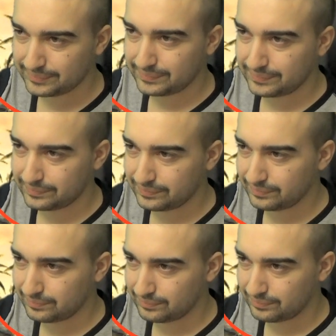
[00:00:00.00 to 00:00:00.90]

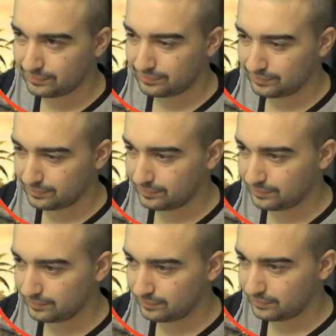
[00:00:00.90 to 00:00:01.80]

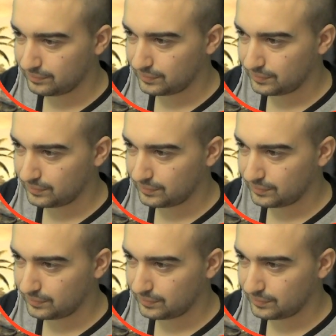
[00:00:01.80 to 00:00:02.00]
Nobody speaks.